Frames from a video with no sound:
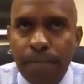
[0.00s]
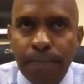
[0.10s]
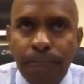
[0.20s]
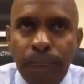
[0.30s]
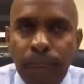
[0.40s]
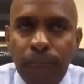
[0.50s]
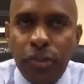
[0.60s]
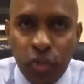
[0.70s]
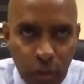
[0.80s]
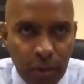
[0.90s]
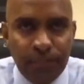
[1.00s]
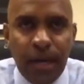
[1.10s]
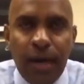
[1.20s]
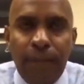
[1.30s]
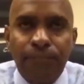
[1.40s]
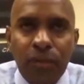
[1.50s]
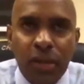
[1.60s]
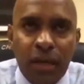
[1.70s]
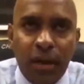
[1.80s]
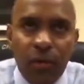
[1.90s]
Sure. Um, uh, well,
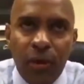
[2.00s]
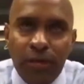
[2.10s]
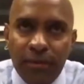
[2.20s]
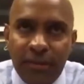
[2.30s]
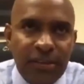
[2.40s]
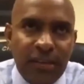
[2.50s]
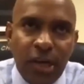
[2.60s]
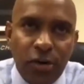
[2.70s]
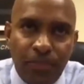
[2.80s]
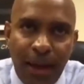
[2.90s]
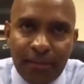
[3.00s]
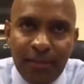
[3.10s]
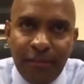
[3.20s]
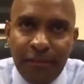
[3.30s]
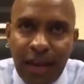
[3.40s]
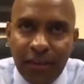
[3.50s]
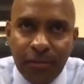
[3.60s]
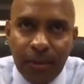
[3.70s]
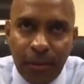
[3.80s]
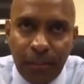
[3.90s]
the, it goes back to the philosophy of community policing.
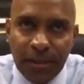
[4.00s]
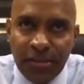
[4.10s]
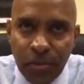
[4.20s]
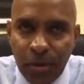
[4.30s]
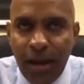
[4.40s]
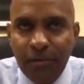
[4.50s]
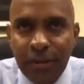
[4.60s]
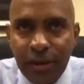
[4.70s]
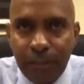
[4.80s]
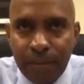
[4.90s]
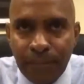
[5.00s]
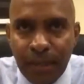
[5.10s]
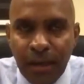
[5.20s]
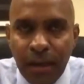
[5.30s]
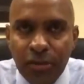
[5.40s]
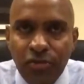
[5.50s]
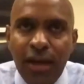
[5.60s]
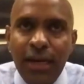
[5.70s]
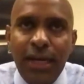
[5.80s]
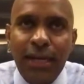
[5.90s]
We're out there uh, trying to
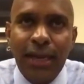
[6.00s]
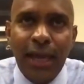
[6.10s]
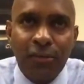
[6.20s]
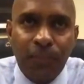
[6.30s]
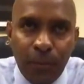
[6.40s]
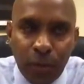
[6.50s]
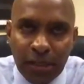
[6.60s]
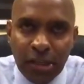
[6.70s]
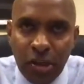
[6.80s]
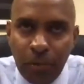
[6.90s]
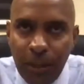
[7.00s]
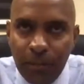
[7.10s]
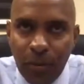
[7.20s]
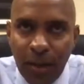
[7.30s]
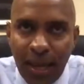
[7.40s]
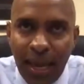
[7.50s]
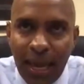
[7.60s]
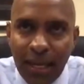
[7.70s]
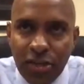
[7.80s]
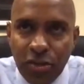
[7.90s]
engage people, get to know people, and to
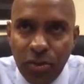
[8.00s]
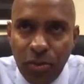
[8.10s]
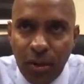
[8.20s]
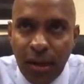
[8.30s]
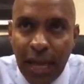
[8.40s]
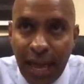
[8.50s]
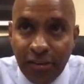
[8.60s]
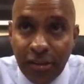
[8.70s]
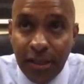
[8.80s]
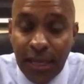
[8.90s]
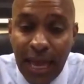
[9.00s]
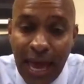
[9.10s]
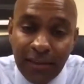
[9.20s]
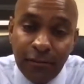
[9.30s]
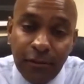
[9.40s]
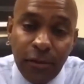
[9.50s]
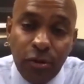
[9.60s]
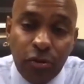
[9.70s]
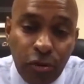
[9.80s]
actually actively recruit people.